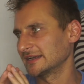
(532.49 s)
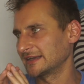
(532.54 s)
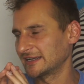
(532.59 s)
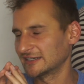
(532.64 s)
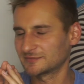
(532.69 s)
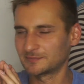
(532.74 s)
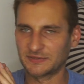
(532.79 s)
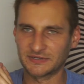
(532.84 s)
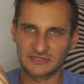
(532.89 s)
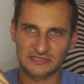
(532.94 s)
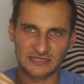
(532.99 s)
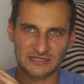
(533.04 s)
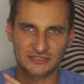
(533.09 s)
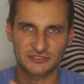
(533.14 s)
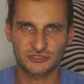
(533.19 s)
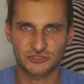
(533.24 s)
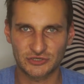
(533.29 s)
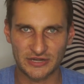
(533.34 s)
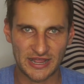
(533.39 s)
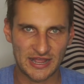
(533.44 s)
it's been kind
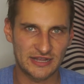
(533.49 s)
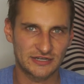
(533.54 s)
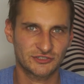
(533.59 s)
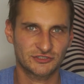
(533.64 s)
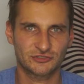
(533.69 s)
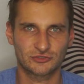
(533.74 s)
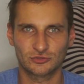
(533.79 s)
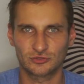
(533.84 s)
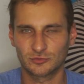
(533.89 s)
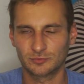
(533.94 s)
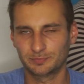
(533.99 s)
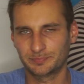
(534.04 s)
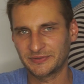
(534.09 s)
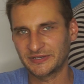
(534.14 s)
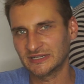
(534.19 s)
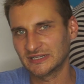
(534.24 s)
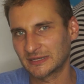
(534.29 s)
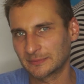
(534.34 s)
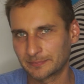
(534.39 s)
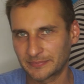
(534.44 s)
of trashed, or
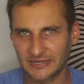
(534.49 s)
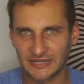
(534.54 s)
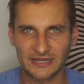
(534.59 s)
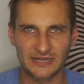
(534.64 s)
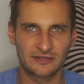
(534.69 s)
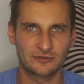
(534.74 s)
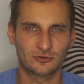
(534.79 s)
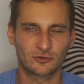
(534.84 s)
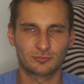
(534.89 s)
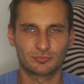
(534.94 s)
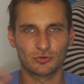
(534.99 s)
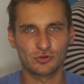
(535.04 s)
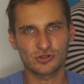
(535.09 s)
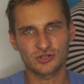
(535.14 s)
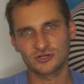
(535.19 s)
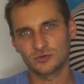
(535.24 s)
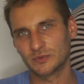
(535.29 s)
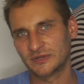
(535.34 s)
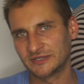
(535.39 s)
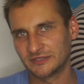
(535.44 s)
peeling paint, or
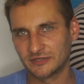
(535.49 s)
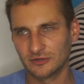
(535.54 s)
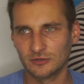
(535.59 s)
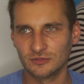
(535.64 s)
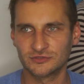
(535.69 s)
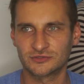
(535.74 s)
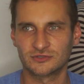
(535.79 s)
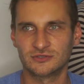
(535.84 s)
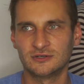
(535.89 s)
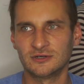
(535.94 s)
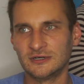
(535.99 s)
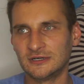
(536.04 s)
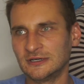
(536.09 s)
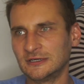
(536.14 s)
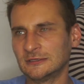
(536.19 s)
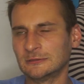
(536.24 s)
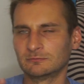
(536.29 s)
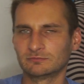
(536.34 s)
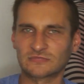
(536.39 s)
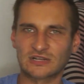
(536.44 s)
broken windows, or
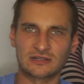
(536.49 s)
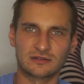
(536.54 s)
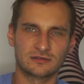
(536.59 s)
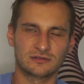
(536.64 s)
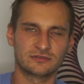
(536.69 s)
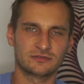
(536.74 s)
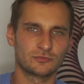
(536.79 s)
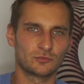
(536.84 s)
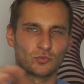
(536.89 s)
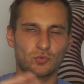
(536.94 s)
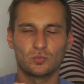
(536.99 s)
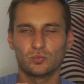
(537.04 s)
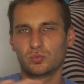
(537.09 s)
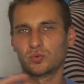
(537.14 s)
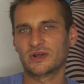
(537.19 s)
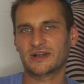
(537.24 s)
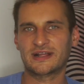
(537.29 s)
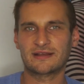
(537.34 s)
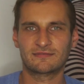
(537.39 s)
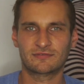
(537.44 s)

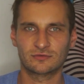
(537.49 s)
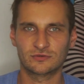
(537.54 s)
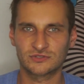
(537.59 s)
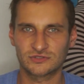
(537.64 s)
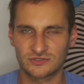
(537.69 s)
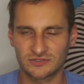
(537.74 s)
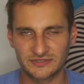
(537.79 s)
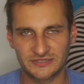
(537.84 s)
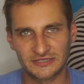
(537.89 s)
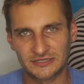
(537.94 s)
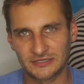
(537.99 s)
whatever was,